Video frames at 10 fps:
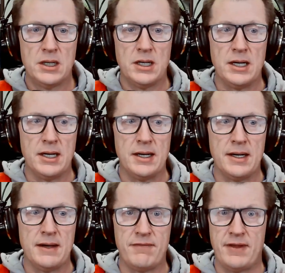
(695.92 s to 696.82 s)

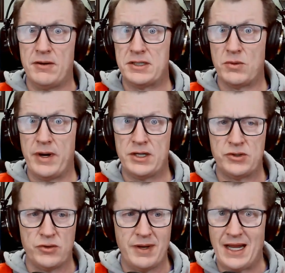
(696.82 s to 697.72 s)
If there is a way to
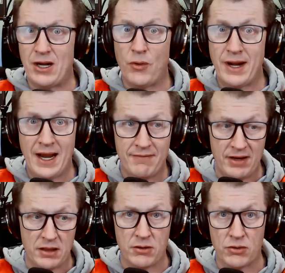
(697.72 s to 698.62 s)
zoom in, they don't have
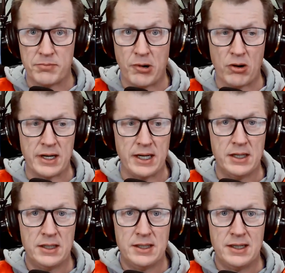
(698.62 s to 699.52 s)
a third party
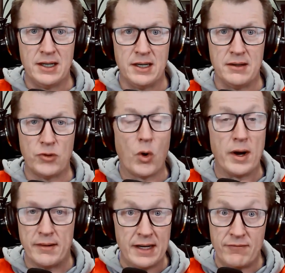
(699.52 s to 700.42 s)

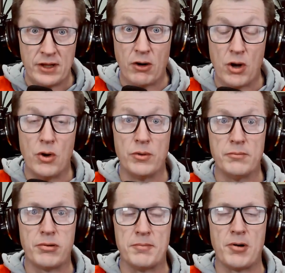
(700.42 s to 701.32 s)
or even their
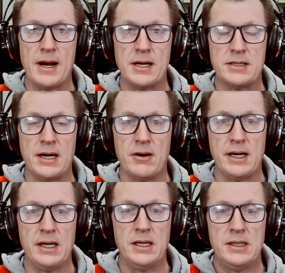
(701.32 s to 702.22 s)
own proprietary